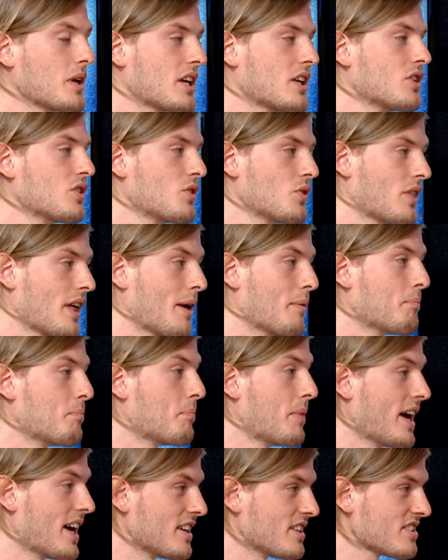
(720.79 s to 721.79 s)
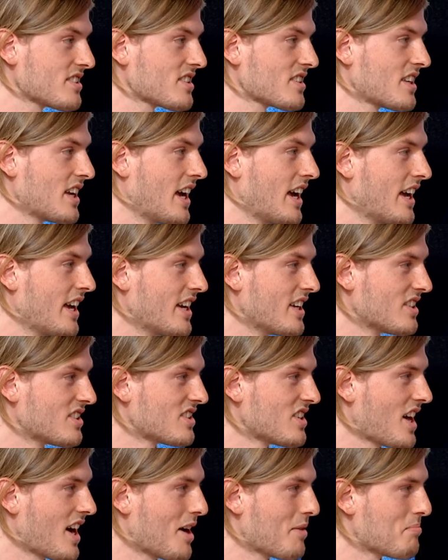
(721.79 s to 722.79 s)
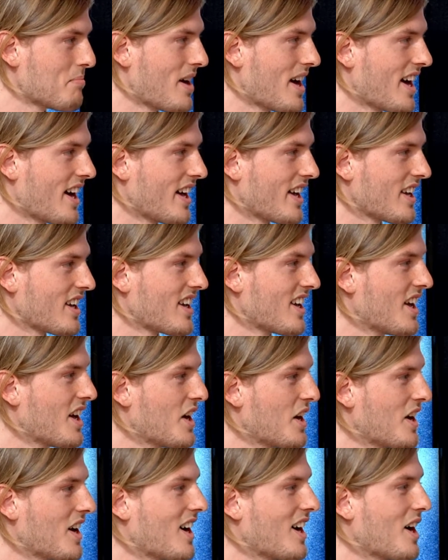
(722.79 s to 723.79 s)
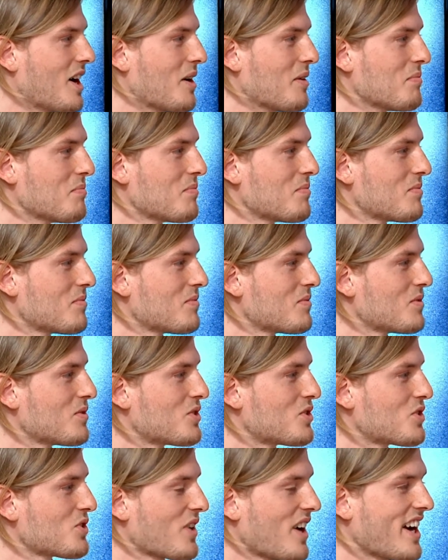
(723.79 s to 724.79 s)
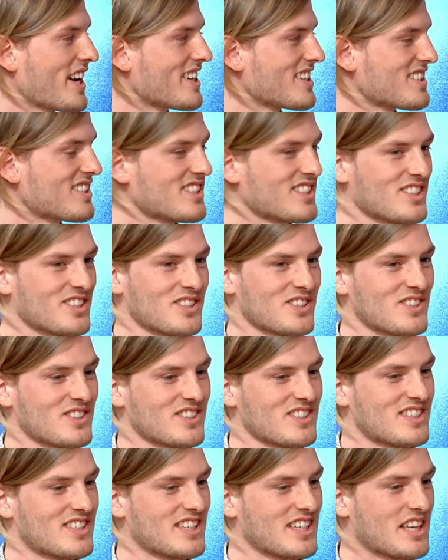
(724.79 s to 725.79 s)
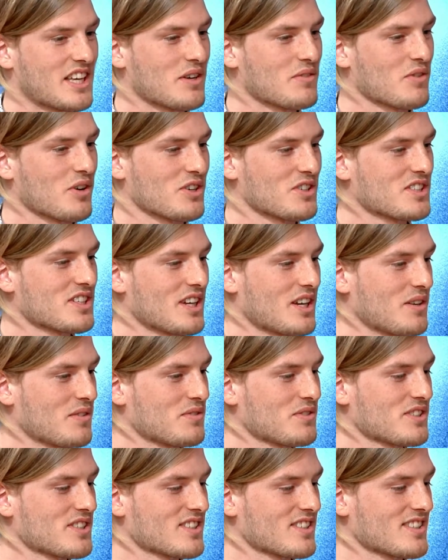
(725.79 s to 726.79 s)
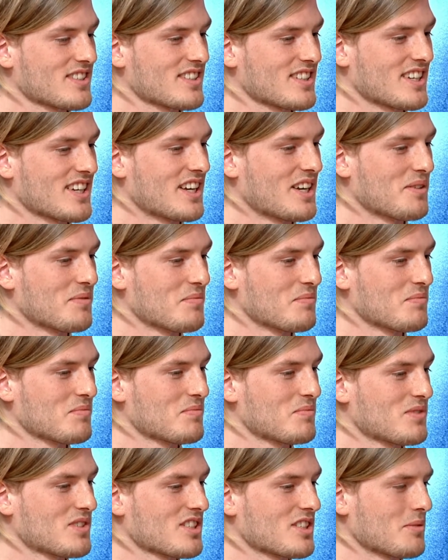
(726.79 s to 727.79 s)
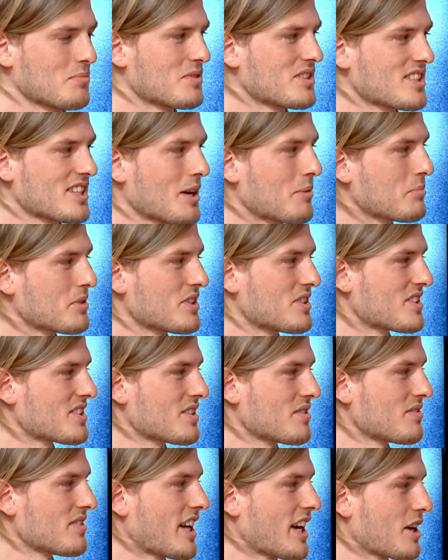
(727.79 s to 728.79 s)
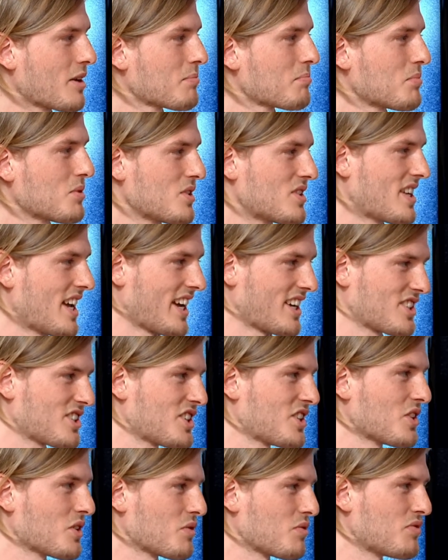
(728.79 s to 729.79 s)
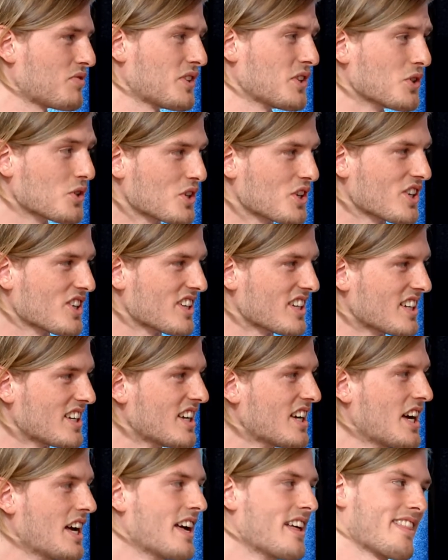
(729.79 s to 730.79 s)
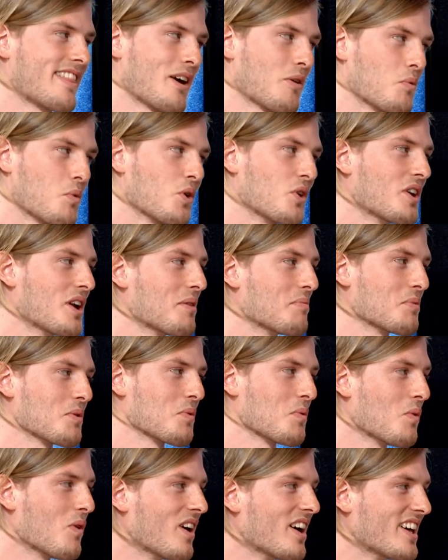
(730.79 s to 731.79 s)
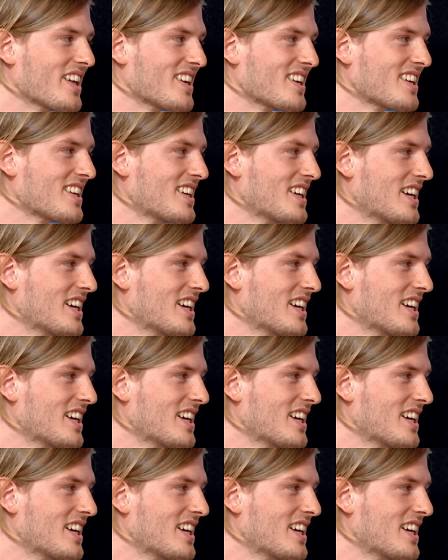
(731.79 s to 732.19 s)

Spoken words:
can do that best is not by trying to give ourselves some semblance of like protection or feel good that we're number one.